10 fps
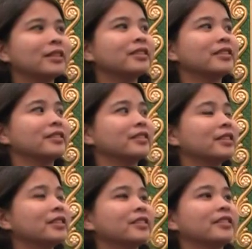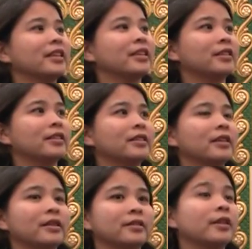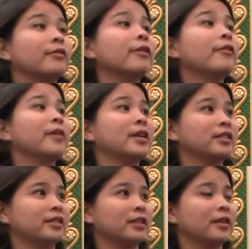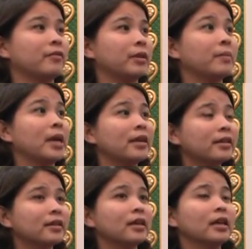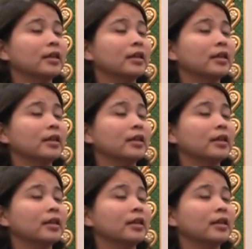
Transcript: this is the renovation that we made.